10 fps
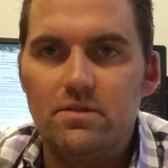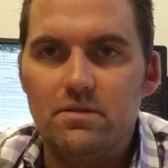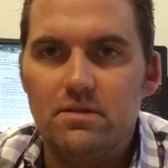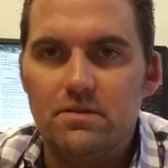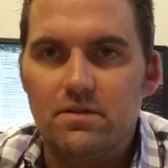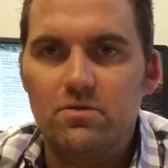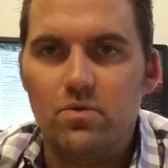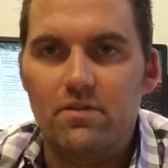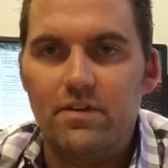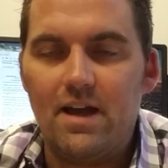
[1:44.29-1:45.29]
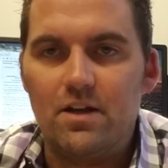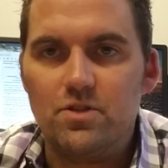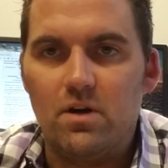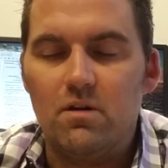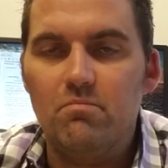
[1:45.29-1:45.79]
is sort of a
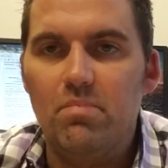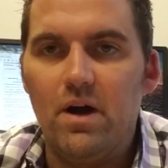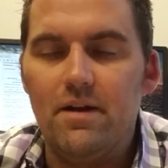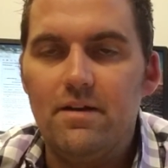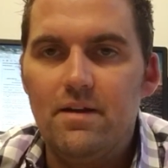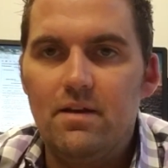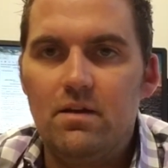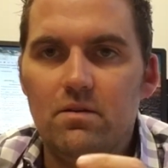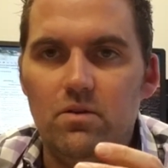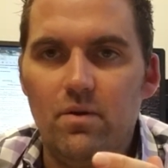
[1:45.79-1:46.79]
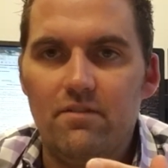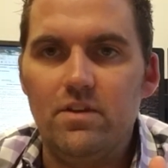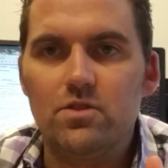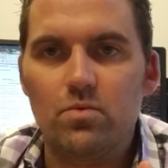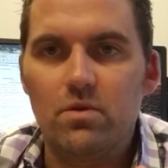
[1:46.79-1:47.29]
catch-all. But you have
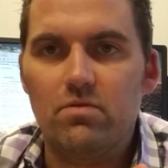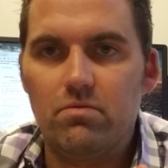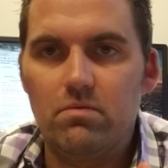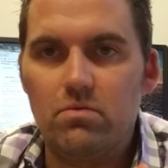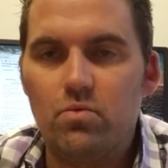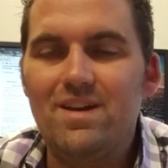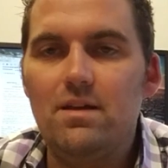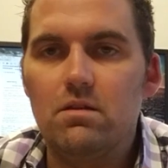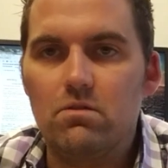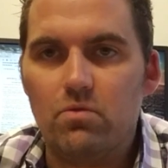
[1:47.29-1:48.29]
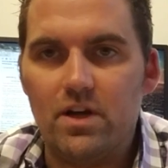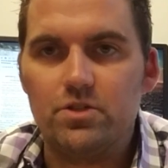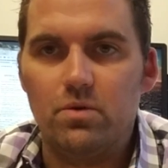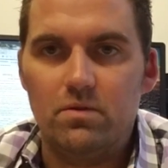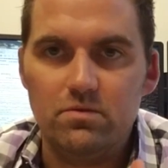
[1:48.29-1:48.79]
these three
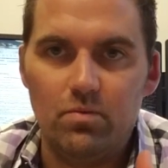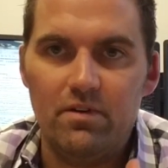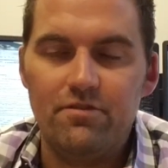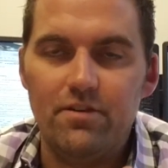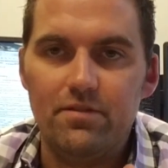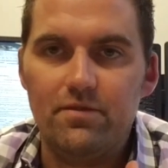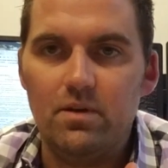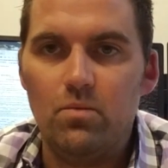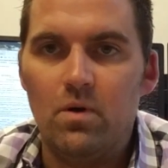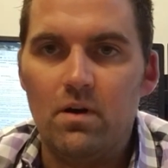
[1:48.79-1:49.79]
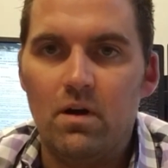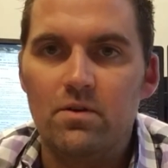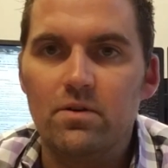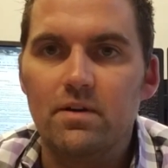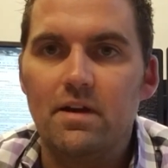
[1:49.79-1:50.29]
thresholds: 150,
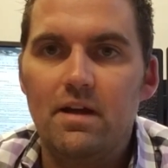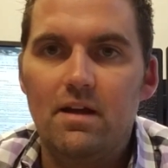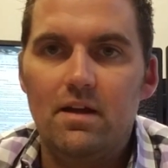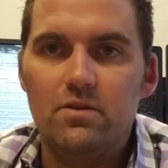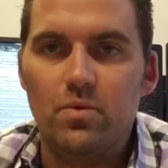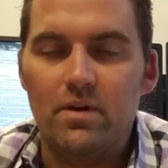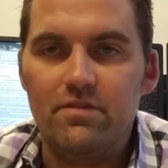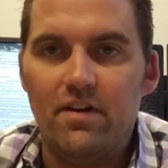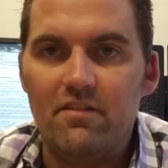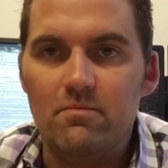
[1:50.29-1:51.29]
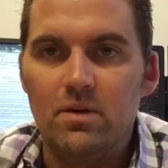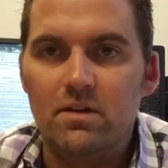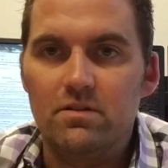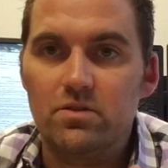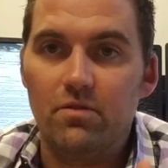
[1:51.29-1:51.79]
100, 25
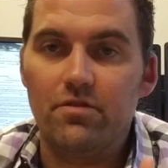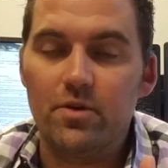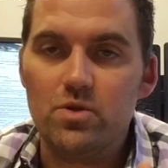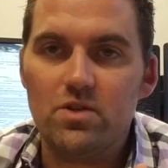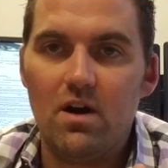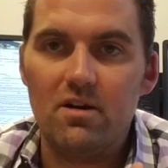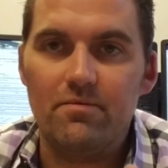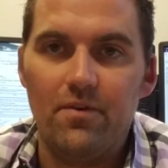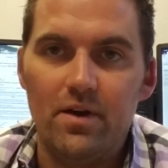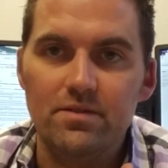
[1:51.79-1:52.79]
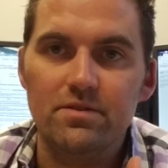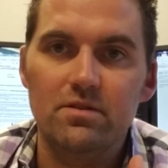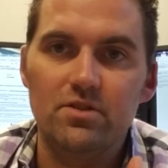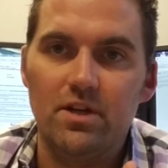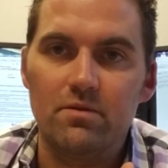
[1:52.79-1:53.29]
million. So for your startup funds,
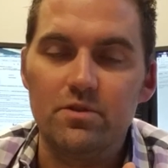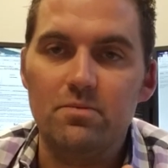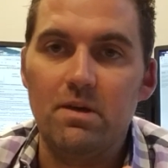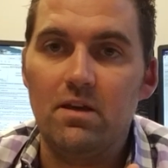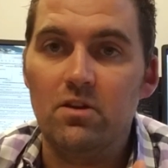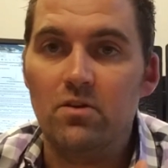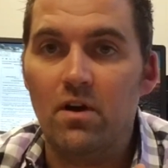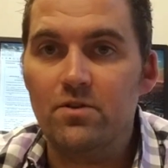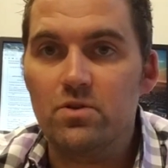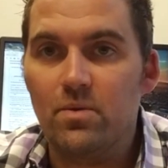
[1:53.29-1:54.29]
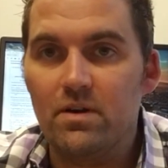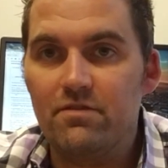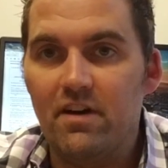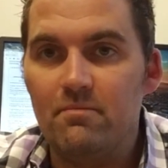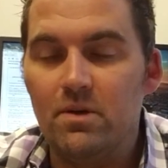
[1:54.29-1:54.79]
generally speaking, you're under
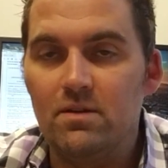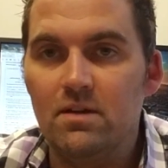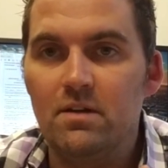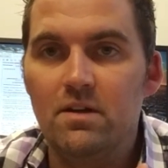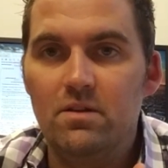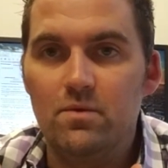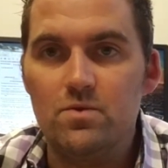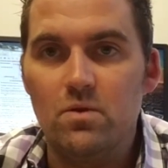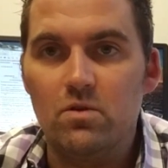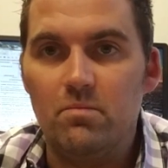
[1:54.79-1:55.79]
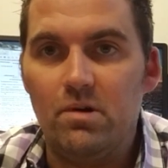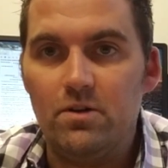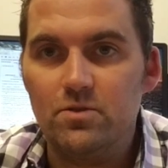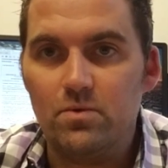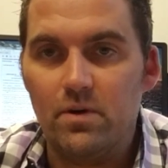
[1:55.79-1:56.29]
25 million. There's no
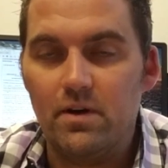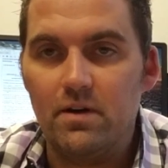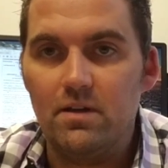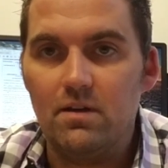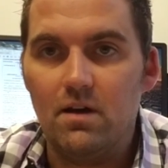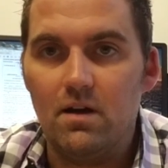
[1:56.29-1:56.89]
compulsory